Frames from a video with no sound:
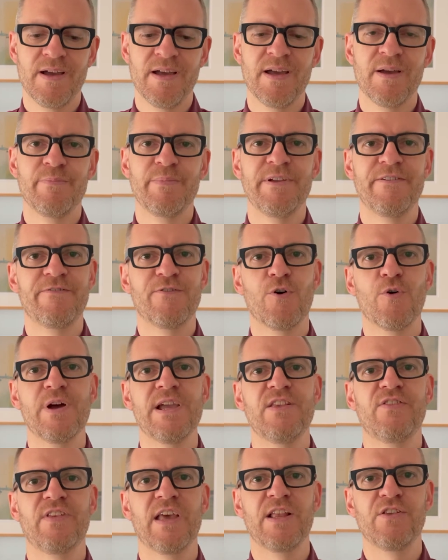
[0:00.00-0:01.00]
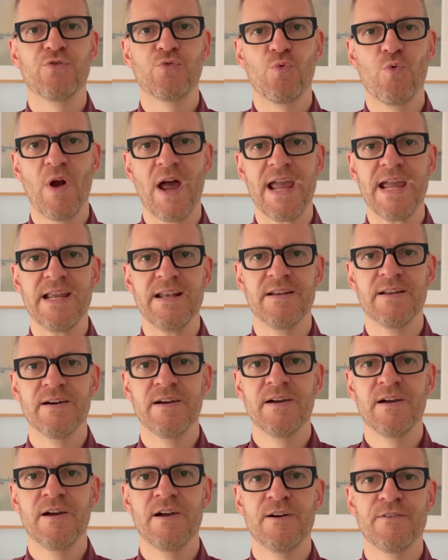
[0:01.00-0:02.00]
before he sends rain
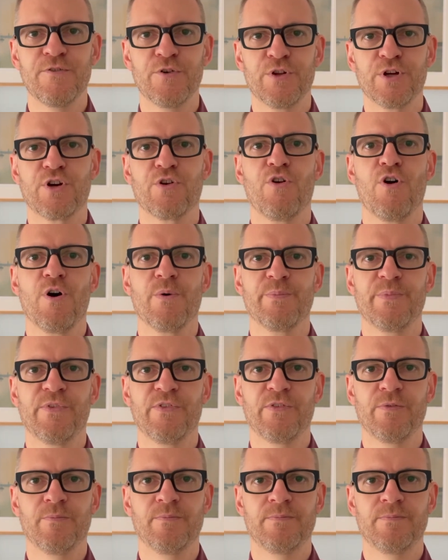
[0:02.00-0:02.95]
for the crops."